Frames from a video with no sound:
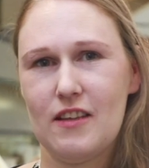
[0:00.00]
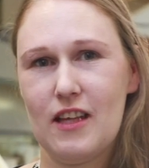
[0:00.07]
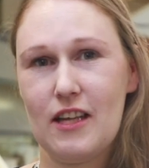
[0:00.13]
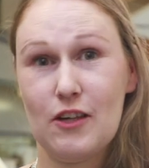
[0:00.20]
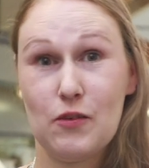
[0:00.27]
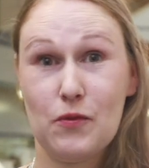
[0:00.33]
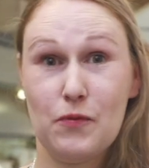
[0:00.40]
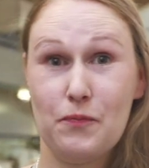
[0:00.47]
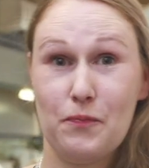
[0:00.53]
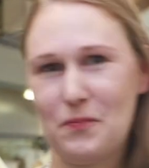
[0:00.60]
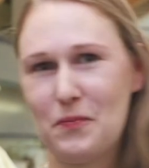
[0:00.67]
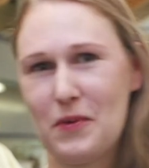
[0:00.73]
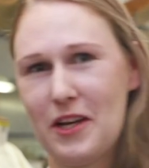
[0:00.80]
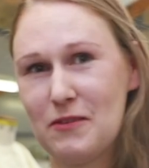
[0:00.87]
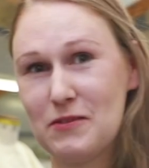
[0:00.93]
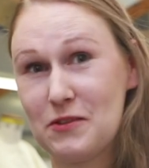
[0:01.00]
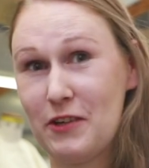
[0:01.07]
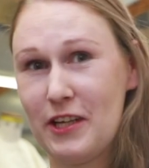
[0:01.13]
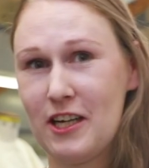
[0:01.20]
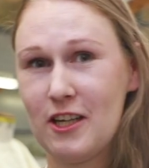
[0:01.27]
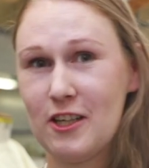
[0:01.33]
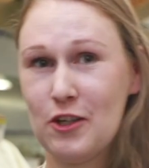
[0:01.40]
Hello, my name is
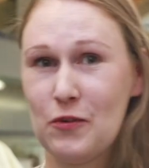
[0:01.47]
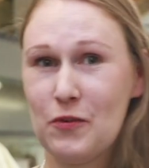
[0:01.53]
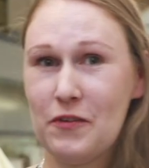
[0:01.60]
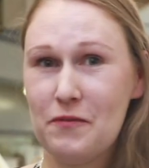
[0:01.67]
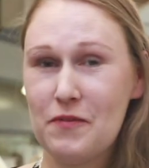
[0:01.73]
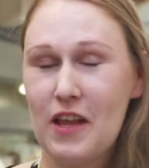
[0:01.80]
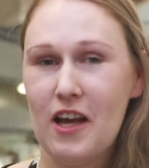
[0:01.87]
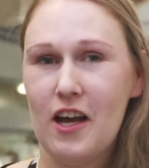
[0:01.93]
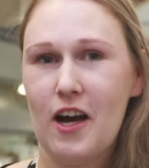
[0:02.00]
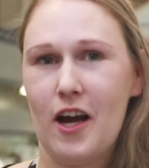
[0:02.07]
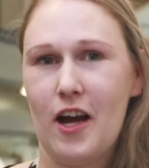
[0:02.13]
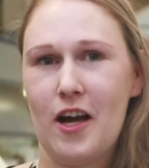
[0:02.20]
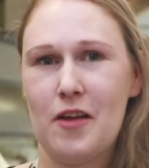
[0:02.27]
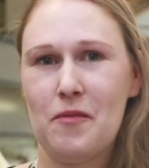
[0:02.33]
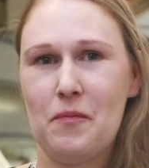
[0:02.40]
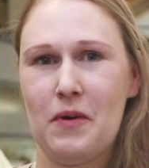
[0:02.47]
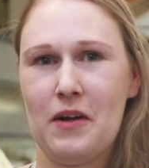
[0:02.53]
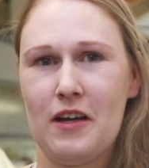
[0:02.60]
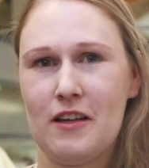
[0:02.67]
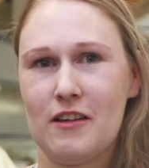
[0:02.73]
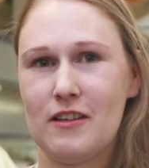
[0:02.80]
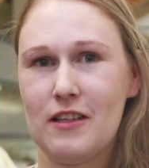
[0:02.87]
Rina Owen. I'm
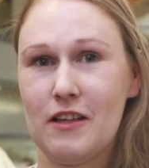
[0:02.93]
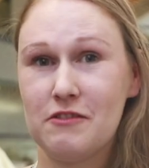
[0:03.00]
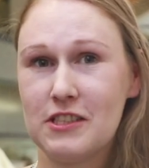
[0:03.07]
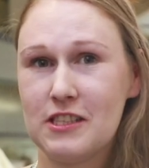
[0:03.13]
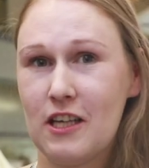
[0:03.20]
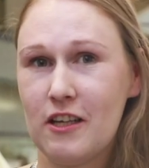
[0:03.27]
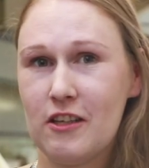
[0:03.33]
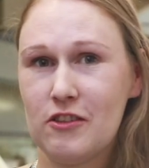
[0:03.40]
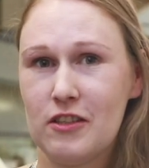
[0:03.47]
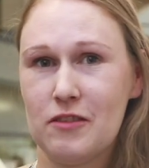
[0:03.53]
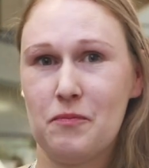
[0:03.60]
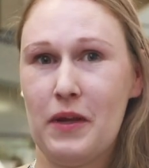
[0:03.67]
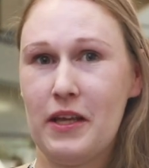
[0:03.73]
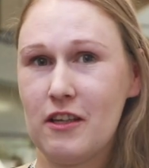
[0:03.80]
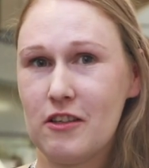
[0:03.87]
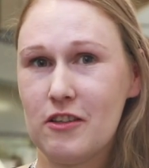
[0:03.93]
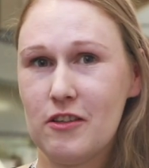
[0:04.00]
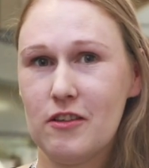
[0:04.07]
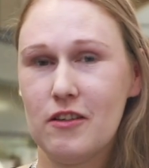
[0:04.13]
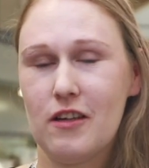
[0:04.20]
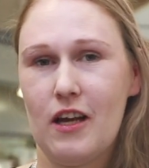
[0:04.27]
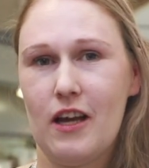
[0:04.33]
a glove designer and
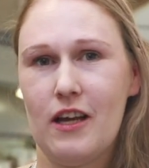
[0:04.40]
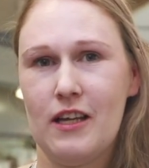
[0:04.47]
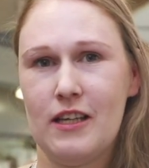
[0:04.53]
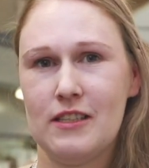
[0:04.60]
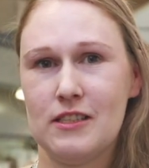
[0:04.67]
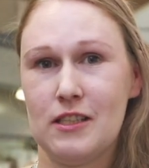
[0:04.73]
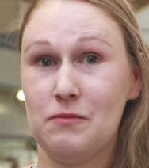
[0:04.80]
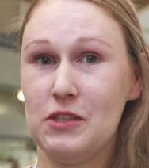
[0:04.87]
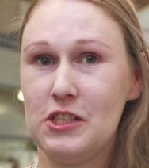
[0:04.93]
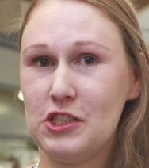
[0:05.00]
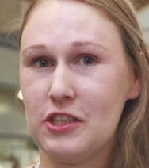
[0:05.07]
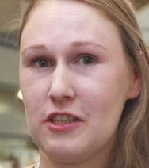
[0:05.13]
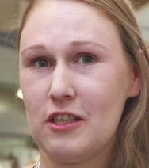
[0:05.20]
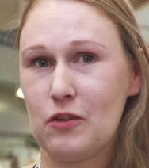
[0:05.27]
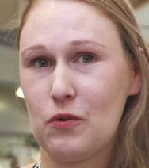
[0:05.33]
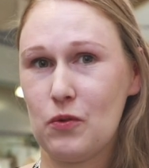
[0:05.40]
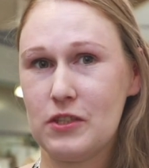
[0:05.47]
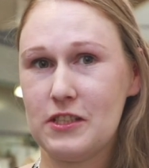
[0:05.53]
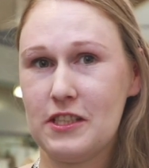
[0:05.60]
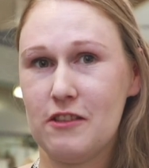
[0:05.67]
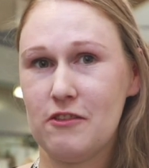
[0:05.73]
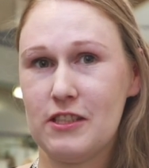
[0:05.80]
maker, and I'm teaching a
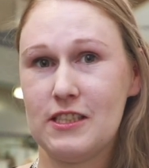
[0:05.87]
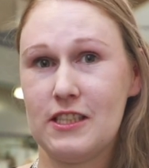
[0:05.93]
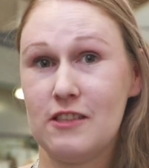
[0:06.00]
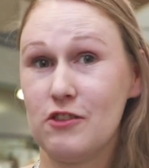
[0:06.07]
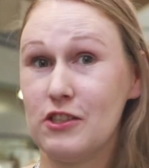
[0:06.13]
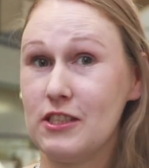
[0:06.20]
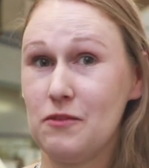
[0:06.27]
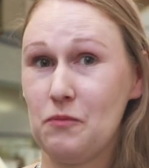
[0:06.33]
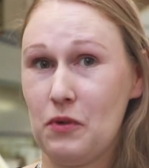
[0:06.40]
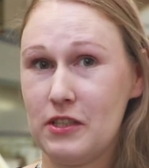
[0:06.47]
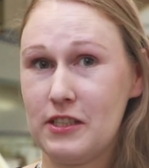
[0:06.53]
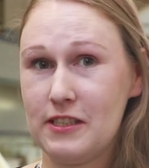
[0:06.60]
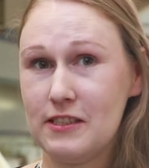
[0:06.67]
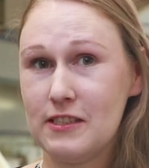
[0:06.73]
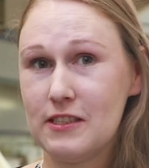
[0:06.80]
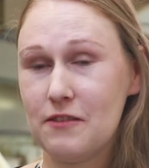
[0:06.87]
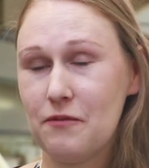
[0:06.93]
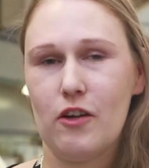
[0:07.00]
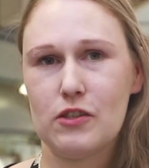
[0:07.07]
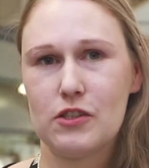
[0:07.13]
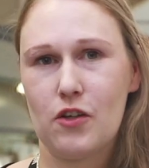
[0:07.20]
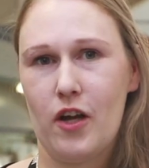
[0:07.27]
course here at Central Saint Martins.
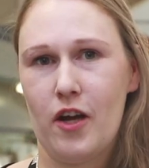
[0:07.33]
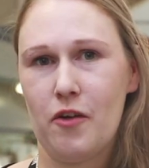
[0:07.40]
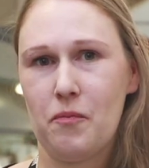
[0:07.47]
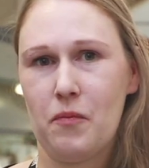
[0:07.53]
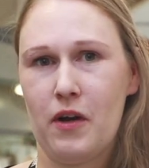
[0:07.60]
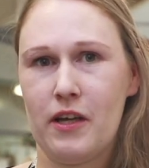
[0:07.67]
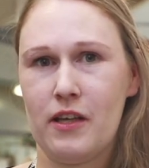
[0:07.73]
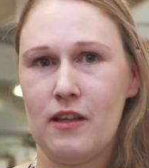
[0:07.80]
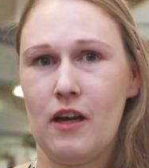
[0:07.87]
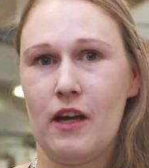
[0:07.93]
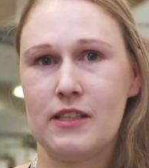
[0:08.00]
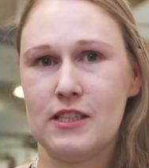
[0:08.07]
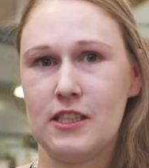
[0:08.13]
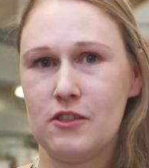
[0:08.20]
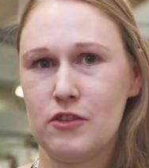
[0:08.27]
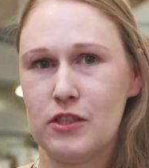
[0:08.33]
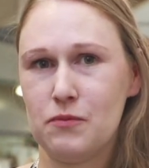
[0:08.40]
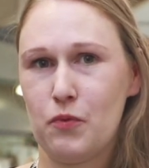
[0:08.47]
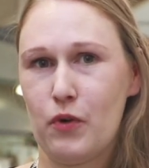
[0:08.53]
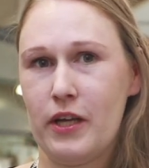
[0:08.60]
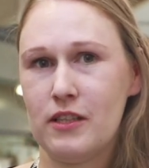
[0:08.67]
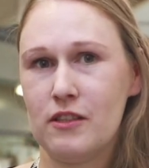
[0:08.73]
I also have my accessories
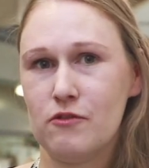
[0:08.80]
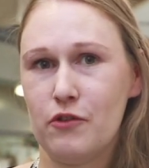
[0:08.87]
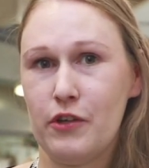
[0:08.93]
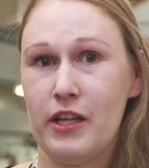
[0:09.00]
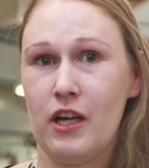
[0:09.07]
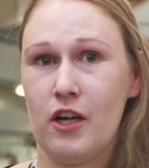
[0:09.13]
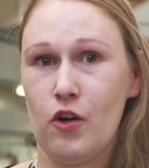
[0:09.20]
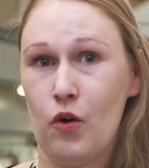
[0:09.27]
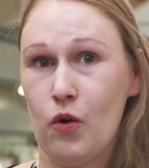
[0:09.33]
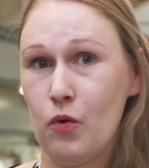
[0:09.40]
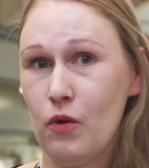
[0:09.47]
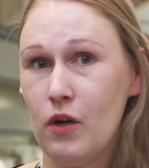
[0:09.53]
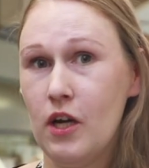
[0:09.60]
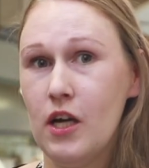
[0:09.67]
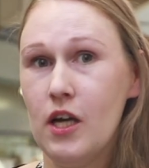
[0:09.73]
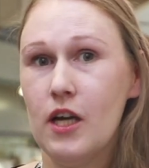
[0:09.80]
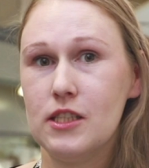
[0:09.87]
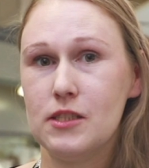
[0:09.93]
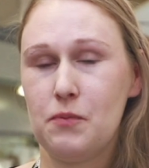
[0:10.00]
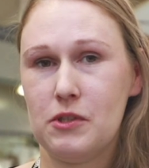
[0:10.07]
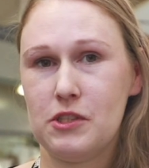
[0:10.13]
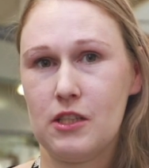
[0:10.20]
brand Rina Owen,
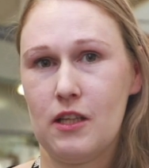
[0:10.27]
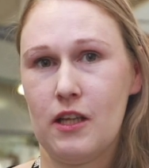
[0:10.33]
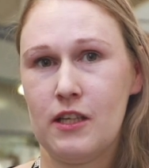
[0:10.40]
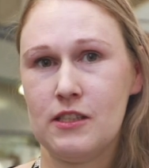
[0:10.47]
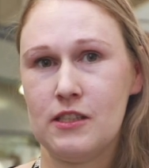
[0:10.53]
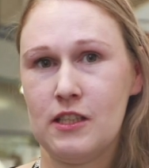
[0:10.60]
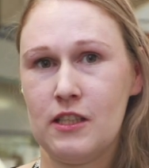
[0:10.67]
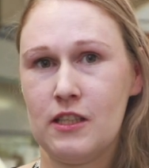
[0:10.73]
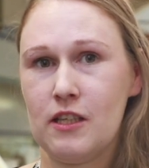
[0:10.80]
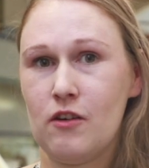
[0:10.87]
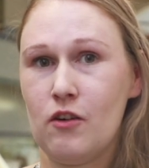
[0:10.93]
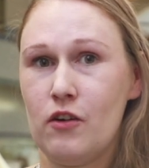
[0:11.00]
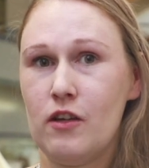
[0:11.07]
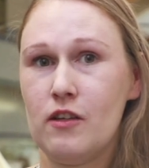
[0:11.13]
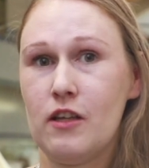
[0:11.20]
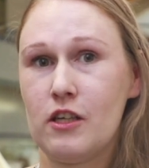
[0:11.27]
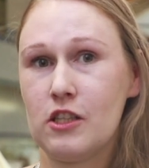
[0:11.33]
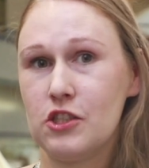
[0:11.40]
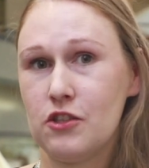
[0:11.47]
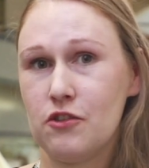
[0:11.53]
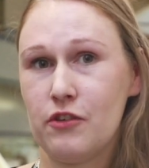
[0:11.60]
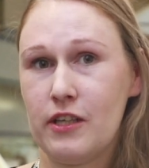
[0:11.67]
specializing on
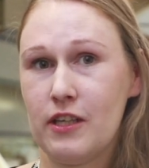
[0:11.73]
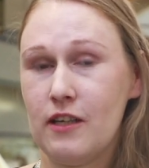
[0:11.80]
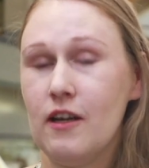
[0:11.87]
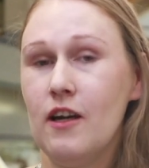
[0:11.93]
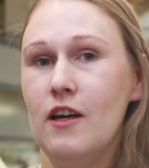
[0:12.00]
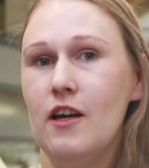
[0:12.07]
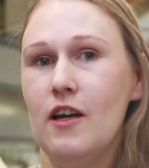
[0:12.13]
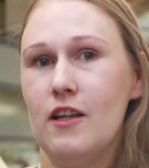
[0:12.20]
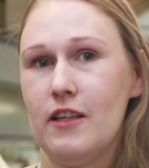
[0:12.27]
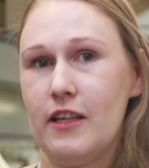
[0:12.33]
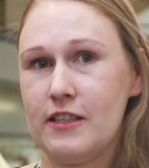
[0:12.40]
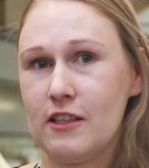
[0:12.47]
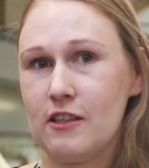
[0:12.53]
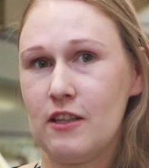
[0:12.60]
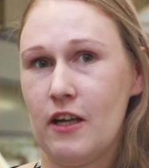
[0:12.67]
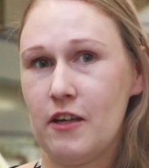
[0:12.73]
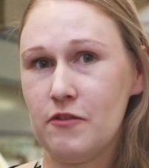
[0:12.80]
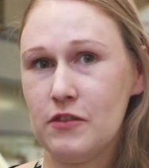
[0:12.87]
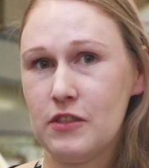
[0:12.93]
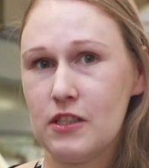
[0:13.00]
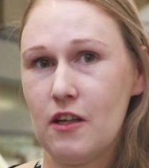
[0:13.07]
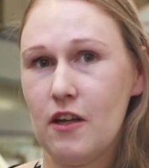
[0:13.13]
luxury leather
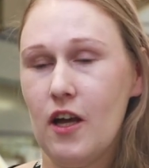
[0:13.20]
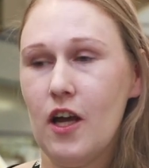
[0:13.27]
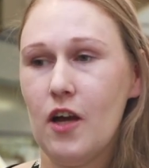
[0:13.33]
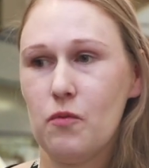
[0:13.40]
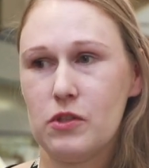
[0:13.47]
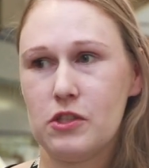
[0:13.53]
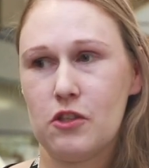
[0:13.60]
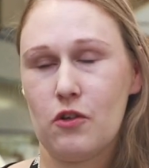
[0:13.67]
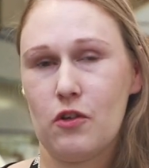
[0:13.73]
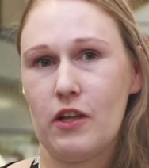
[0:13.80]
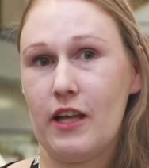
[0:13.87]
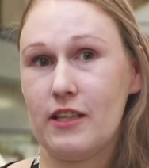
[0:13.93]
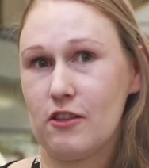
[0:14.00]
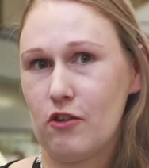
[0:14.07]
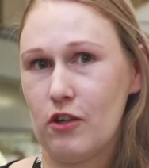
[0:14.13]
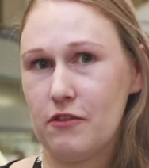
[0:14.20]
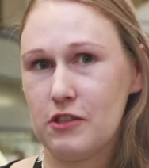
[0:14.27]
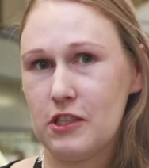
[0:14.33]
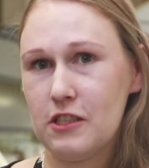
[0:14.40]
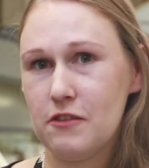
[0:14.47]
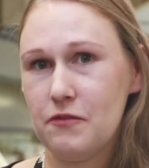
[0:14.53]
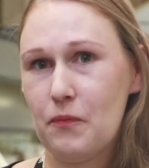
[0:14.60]
gloves, which are all
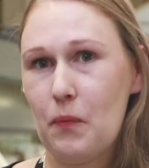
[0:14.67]
handcrafted.